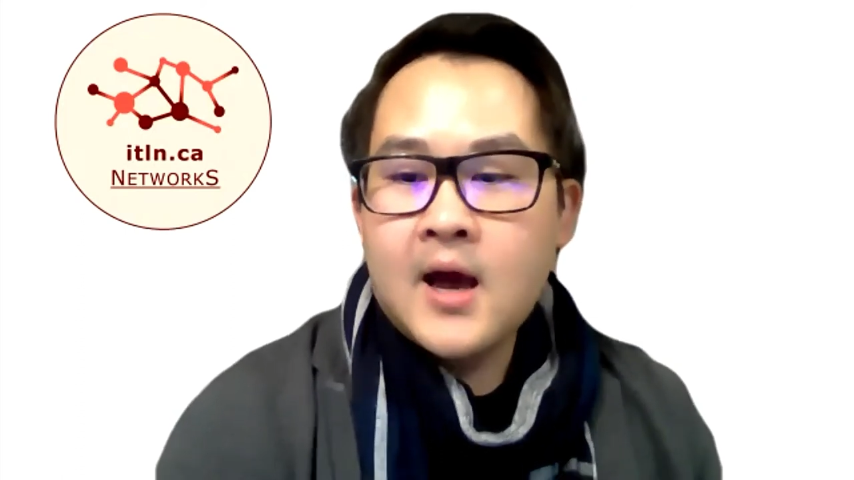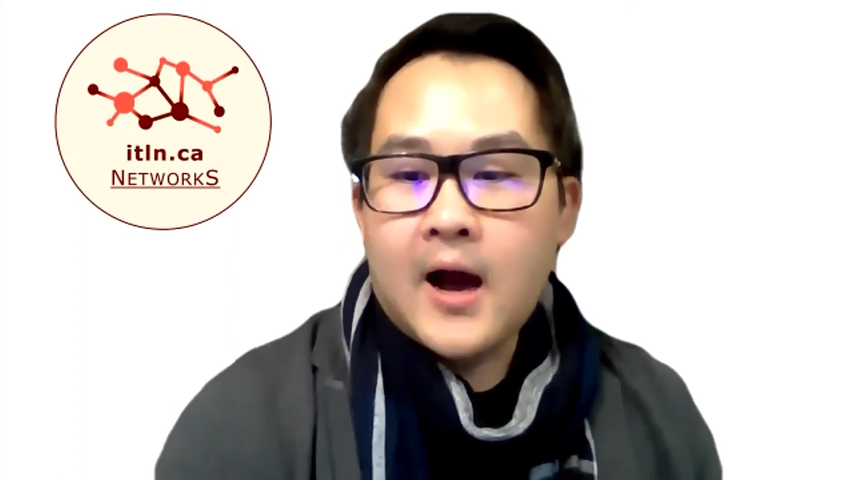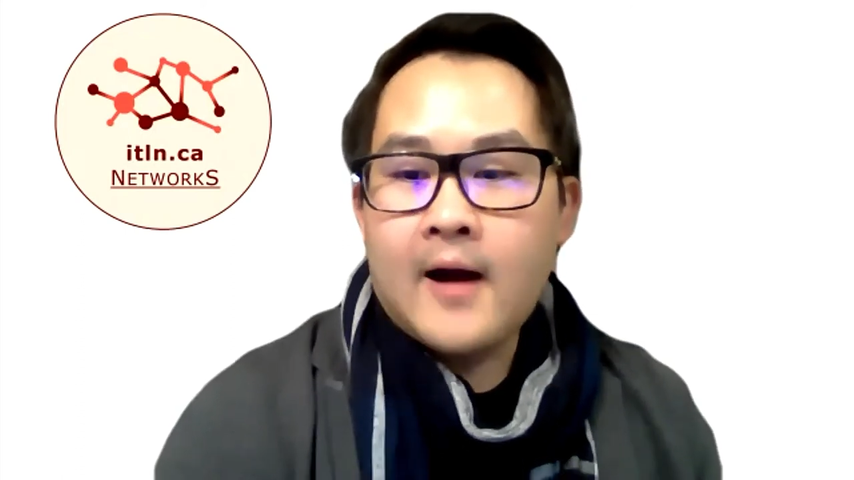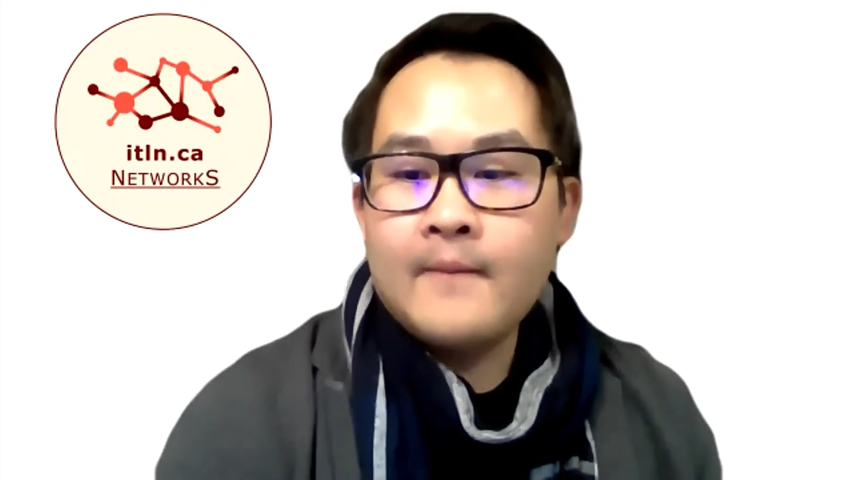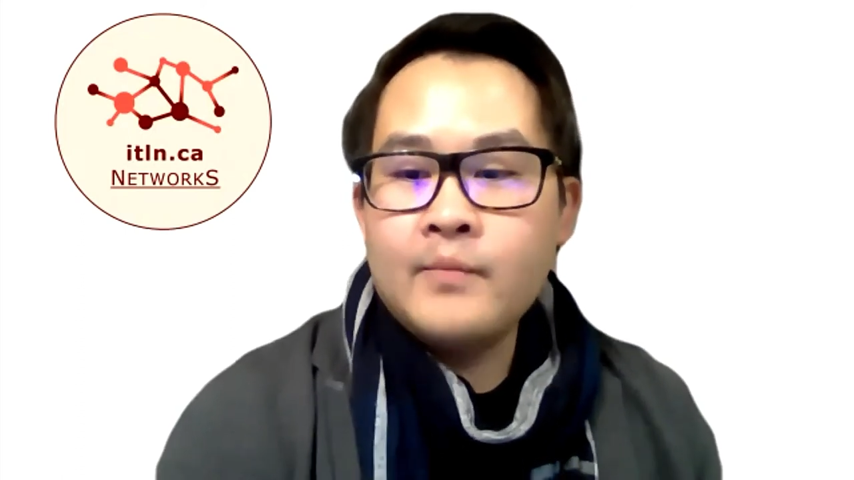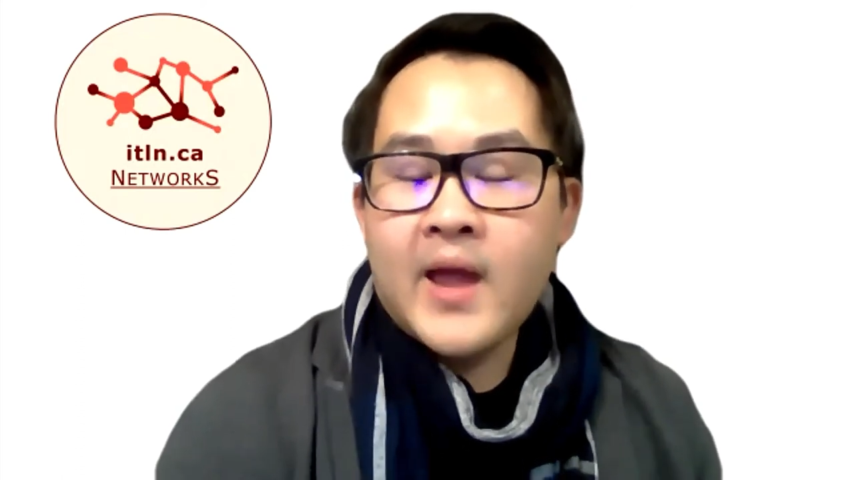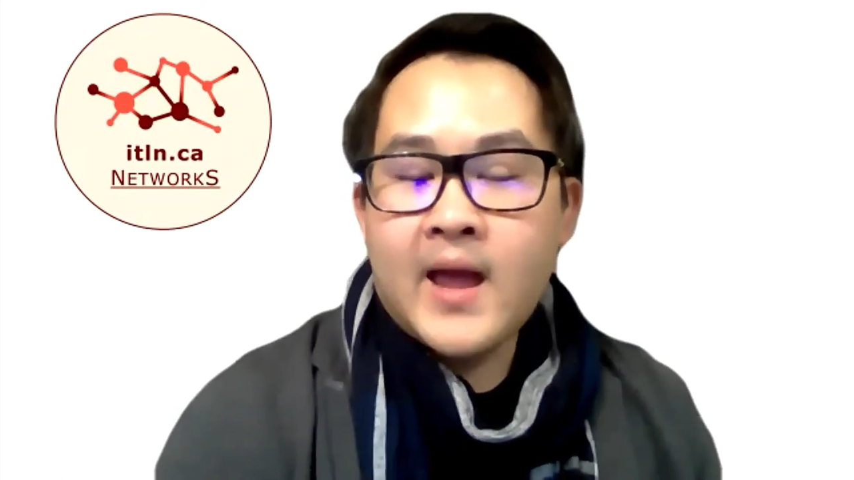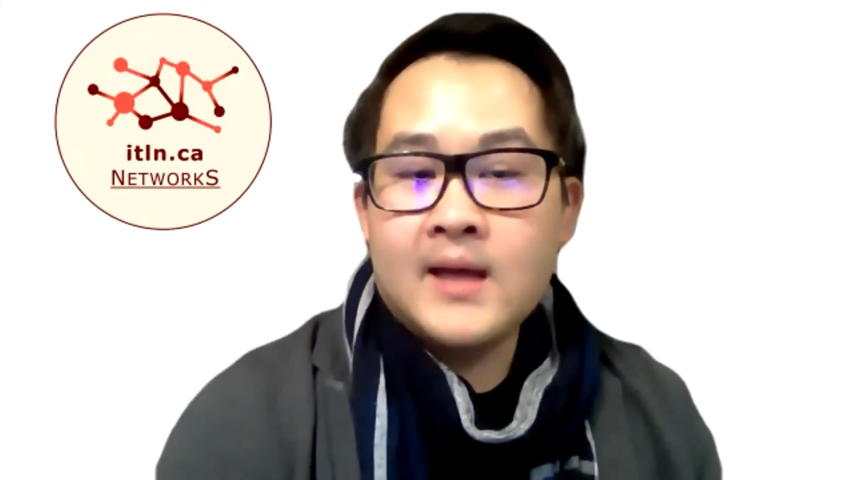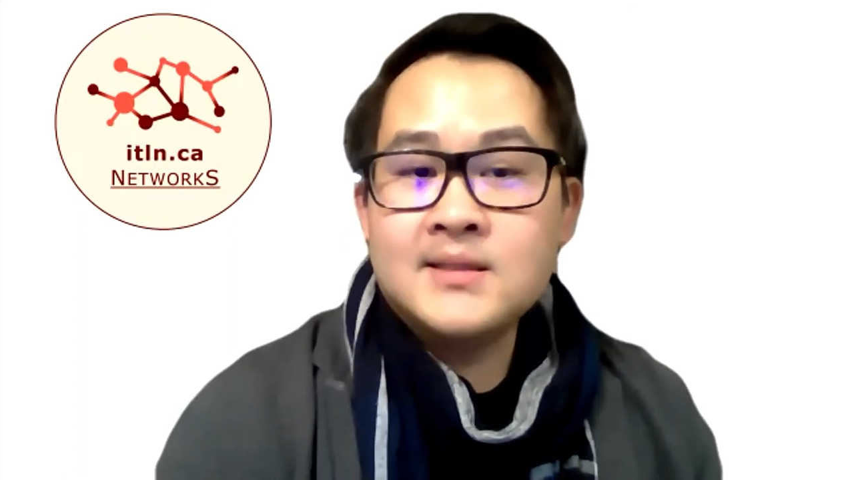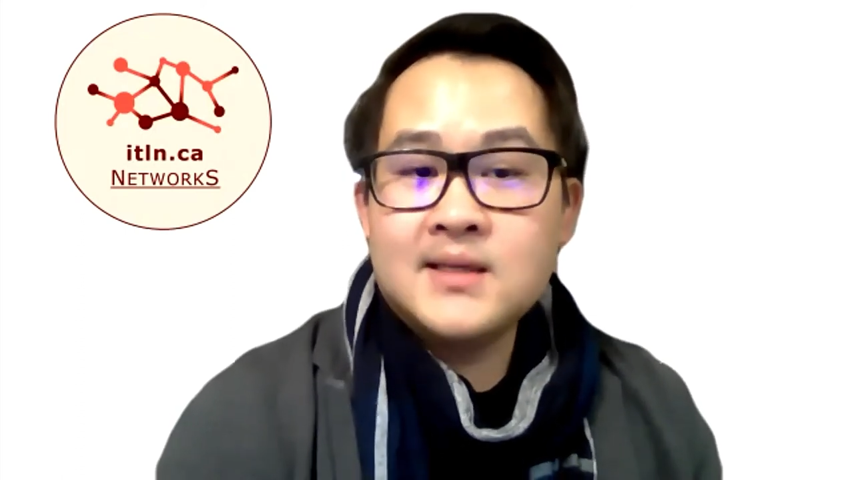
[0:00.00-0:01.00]

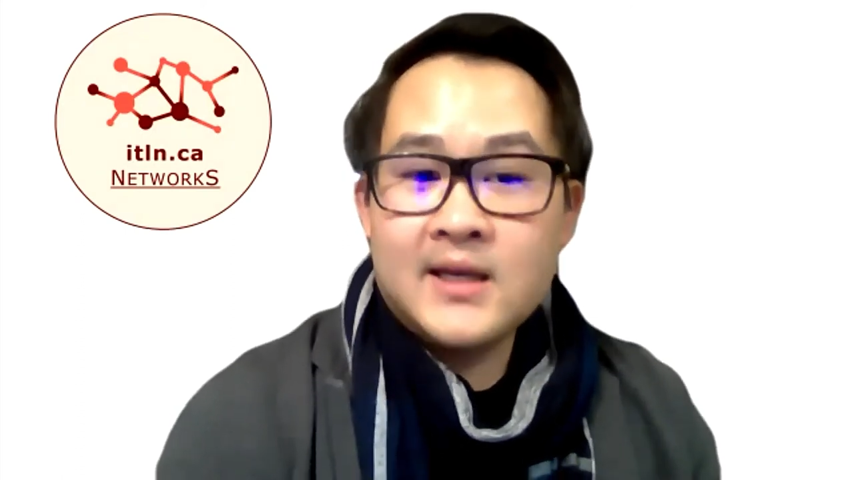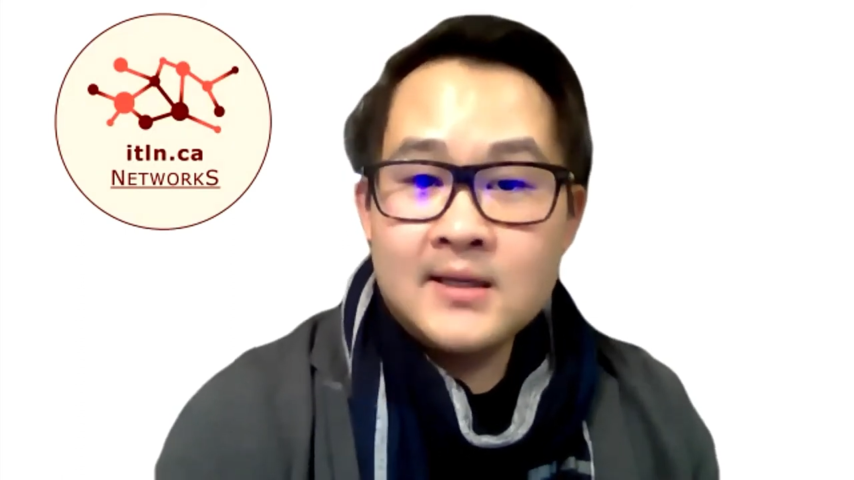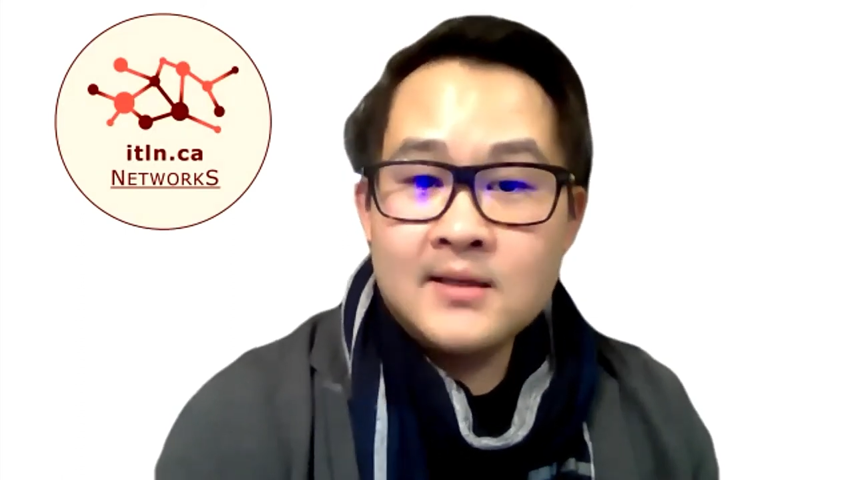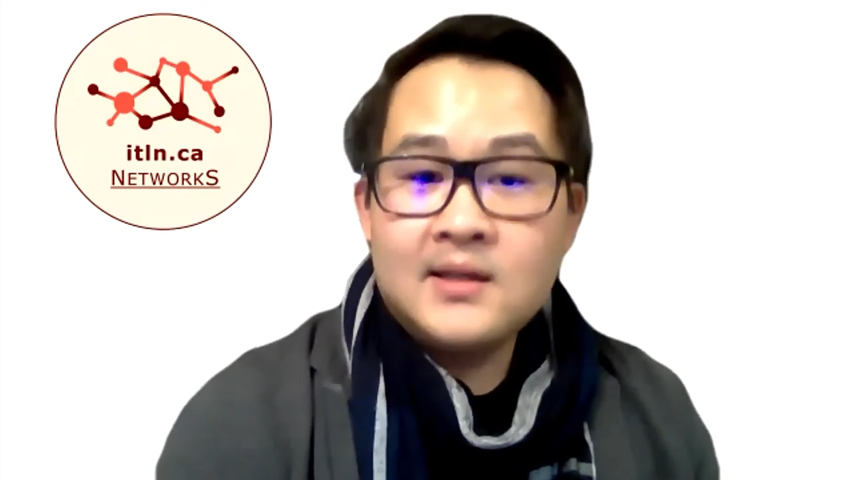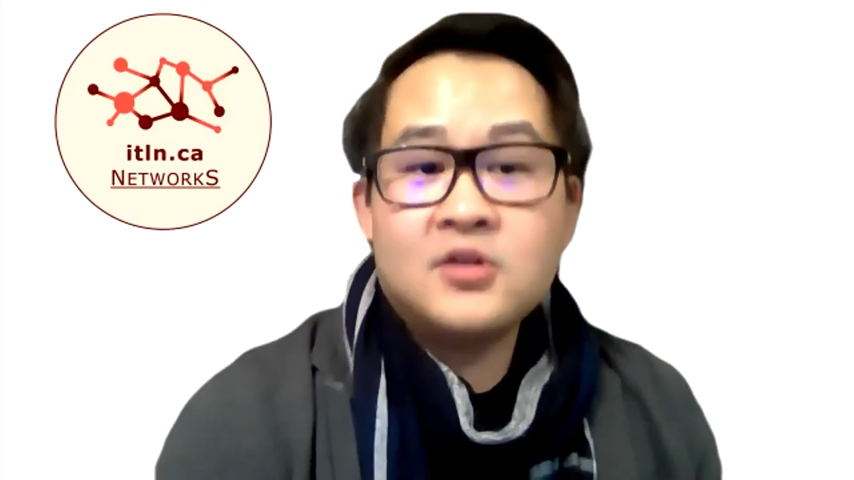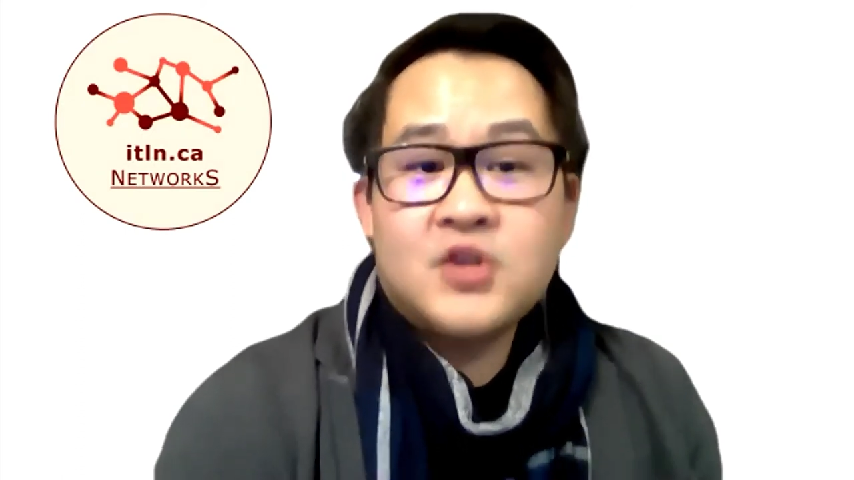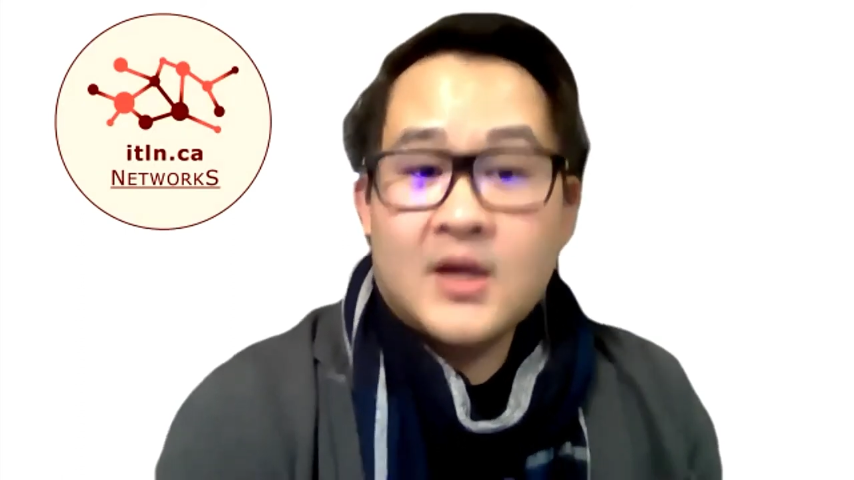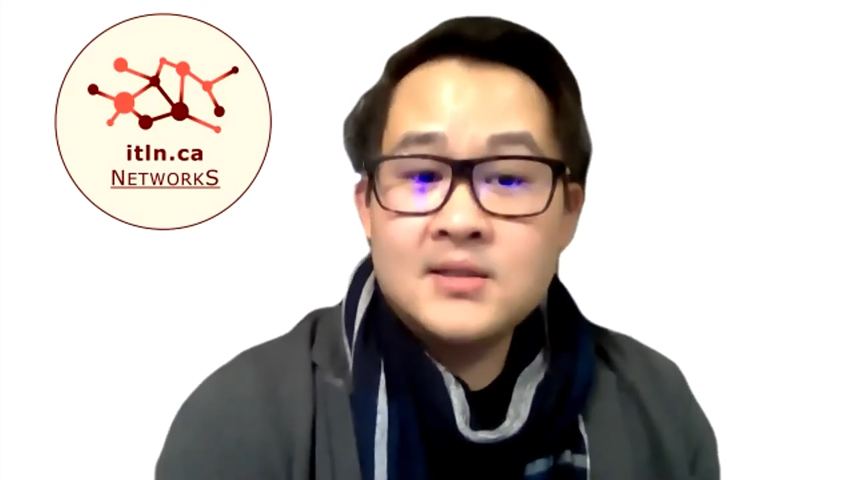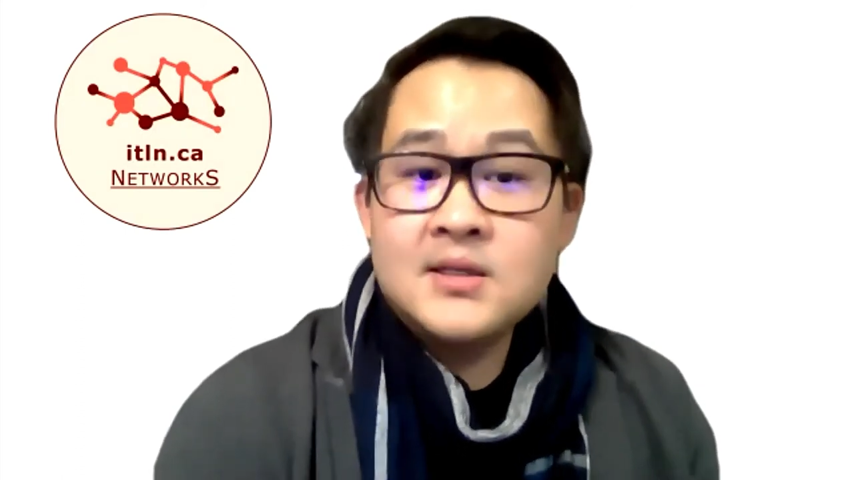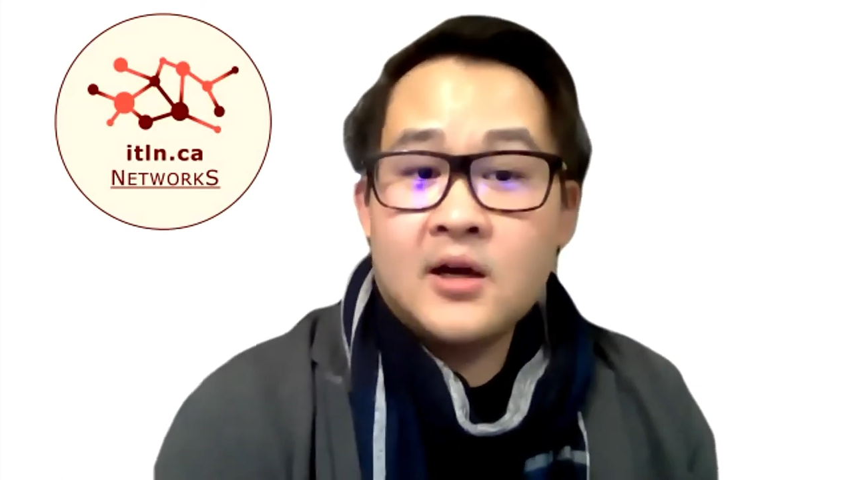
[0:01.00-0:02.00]
And in the
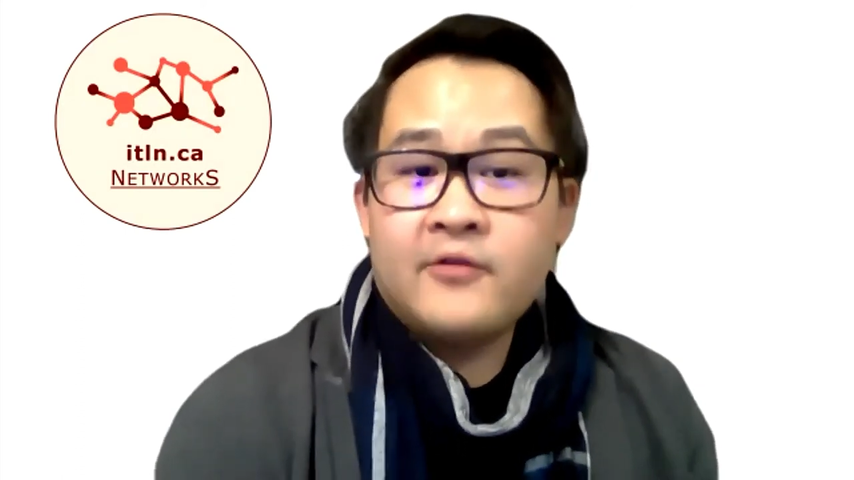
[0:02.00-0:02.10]
agenda